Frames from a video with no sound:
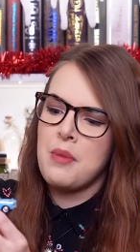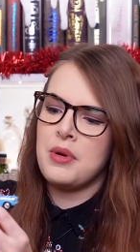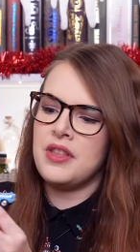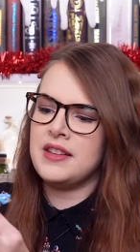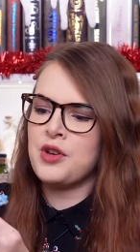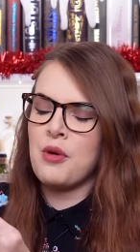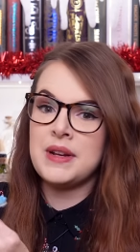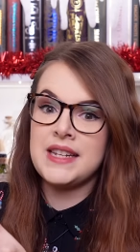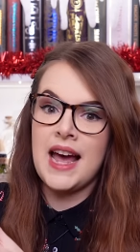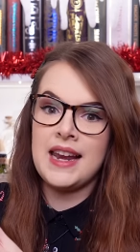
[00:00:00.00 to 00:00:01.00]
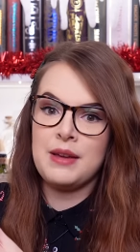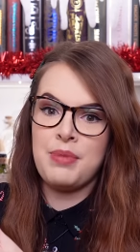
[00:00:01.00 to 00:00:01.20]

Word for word: but it's got metallic